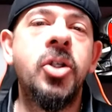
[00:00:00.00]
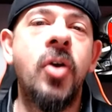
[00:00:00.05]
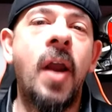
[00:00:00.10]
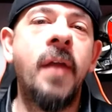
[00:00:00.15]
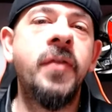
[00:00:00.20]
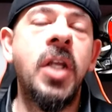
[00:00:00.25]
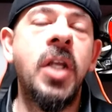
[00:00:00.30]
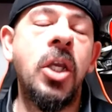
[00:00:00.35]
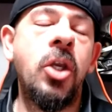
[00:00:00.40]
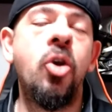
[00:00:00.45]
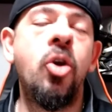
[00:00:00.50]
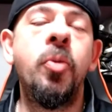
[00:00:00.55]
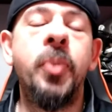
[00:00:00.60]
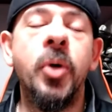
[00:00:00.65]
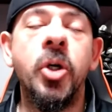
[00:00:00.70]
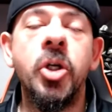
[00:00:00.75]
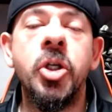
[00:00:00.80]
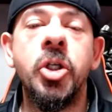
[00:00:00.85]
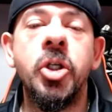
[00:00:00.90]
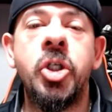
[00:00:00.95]
Cooper
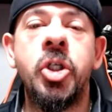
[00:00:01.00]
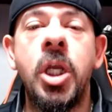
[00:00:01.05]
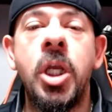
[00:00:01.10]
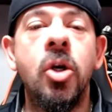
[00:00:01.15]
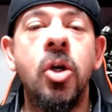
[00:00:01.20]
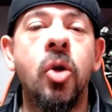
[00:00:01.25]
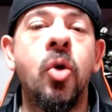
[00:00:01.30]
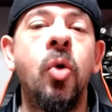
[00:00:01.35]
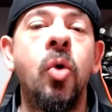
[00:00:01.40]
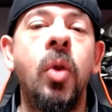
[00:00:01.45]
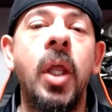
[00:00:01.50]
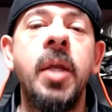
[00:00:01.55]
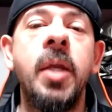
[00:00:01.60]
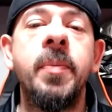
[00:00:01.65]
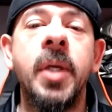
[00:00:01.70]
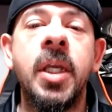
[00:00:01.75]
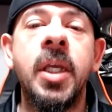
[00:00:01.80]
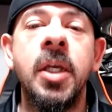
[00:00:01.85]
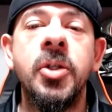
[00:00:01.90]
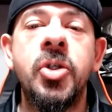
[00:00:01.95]
DeJean or Kool-Aid
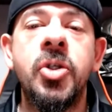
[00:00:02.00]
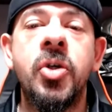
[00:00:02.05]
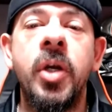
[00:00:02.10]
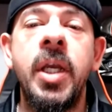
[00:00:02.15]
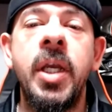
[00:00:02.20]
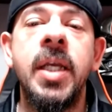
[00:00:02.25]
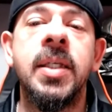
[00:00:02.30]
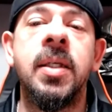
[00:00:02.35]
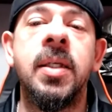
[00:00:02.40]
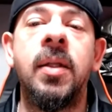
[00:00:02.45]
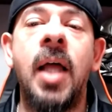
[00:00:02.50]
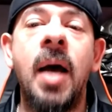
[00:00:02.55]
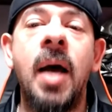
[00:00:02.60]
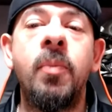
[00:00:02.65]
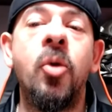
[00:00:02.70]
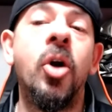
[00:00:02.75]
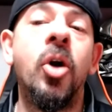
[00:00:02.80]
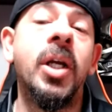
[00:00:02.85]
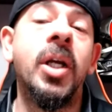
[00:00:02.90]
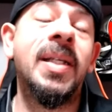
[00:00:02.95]
McKinstry is a lot more
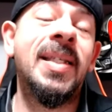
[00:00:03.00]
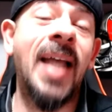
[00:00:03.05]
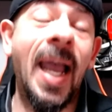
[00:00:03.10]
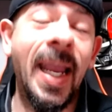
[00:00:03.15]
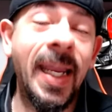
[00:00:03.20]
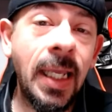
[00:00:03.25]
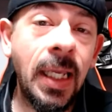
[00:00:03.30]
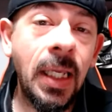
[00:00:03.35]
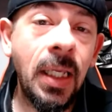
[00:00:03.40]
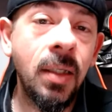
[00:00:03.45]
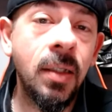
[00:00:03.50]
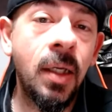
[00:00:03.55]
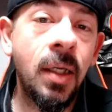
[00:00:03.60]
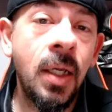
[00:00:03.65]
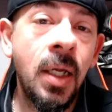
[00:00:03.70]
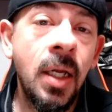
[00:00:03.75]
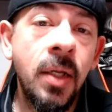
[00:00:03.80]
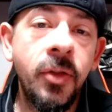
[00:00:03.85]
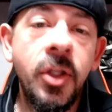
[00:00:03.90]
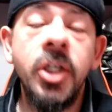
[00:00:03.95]
exciting than
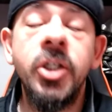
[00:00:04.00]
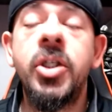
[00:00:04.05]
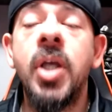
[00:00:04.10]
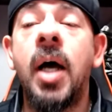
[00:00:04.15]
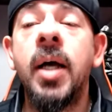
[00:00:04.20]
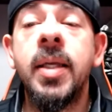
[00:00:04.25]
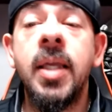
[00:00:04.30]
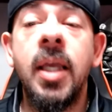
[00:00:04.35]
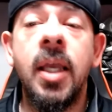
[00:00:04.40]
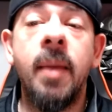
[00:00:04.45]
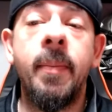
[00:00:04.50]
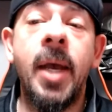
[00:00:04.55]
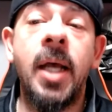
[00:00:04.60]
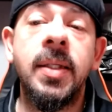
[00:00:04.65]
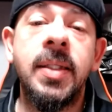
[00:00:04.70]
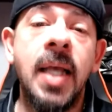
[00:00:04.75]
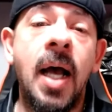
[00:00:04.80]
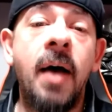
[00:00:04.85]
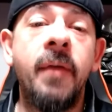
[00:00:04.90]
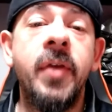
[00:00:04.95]
talking about
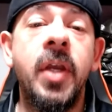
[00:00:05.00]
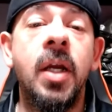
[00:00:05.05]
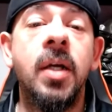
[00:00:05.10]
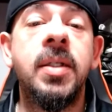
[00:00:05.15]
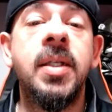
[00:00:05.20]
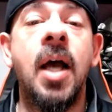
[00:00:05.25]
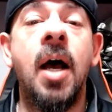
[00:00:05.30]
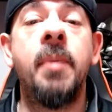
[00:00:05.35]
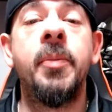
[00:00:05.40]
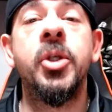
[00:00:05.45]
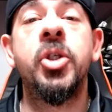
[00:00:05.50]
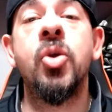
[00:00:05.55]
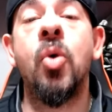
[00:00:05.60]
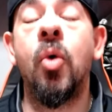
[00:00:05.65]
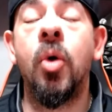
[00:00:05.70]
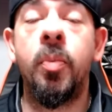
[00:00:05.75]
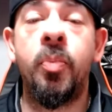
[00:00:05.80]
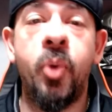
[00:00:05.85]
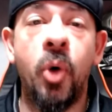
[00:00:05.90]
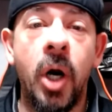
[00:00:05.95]
Javier Thomas or
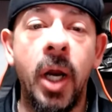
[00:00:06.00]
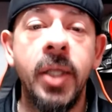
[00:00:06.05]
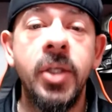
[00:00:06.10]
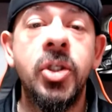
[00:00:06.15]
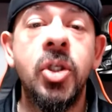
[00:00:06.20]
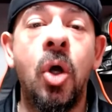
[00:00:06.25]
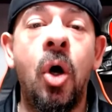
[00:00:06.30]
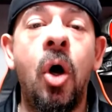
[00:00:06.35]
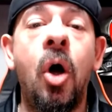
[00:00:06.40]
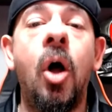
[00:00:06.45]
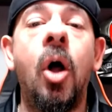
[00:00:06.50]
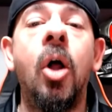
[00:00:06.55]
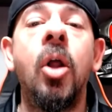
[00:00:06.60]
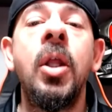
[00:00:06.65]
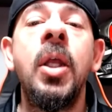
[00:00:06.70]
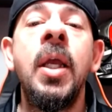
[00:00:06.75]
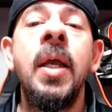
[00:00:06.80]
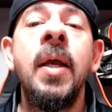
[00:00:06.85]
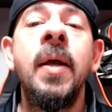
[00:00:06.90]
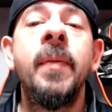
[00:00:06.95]
Bryce Hall.
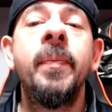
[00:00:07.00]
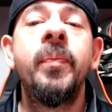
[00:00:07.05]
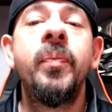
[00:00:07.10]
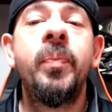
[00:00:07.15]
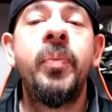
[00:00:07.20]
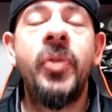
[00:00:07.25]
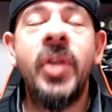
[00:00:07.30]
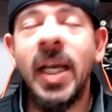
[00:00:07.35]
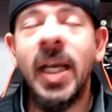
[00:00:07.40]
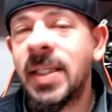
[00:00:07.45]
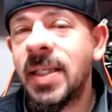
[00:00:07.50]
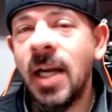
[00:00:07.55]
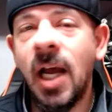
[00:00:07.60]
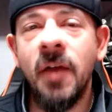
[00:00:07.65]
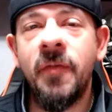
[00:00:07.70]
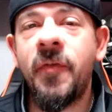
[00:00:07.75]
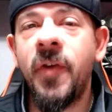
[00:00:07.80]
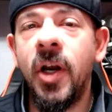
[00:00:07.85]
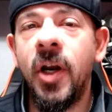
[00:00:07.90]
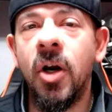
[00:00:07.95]
That's not fair to
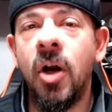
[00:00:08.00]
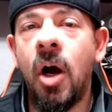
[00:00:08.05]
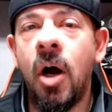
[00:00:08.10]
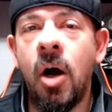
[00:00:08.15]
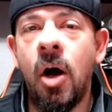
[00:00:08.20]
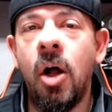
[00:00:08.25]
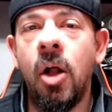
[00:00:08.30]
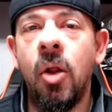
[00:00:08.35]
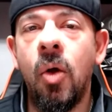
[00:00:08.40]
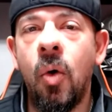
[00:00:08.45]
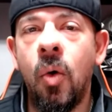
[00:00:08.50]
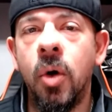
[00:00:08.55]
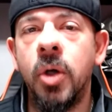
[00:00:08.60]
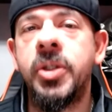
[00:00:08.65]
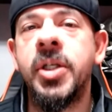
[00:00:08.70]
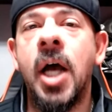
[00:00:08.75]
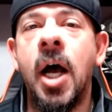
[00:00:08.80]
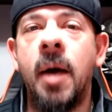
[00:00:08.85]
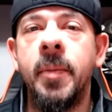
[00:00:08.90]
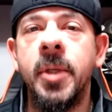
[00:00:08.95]
Hall or
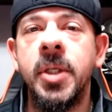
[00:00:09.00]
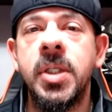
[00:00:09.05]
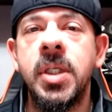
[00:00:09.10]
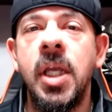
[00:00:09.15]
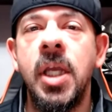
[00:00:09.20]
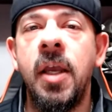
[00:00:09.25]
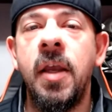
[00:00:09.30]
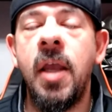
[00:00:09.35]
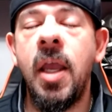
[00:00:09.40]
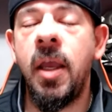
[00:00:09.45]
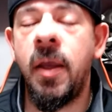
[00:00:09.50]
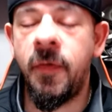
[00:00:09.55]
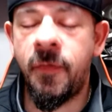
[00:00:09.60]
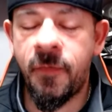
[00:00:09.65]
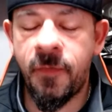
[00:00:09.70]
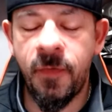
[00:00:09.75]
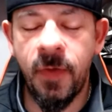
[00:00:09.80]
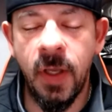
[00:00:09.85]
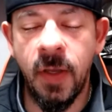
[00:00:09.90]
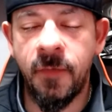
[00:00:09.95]
Thomas, if
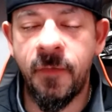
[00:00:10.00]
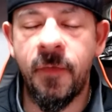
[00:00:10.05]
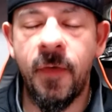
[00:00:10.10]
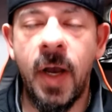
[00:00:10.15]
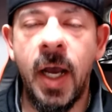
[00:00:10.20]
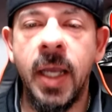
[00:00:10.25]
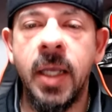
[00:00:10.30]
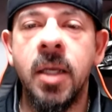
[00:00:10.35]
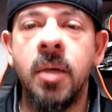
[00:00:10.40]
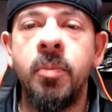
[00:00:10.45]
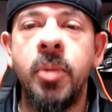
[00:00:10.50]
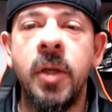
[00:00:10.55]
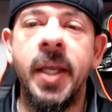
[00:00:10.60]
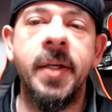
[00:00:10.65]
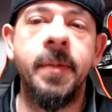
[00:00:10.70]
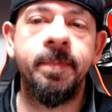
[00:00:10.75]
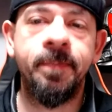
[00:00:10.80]
I can be frank.